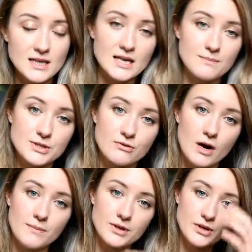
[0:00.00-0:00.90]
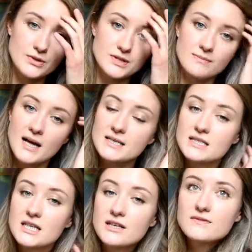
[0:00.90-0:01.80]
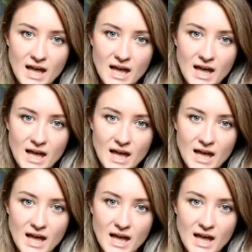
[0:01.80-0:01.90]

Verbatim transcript: they can prescribe you some laxatives,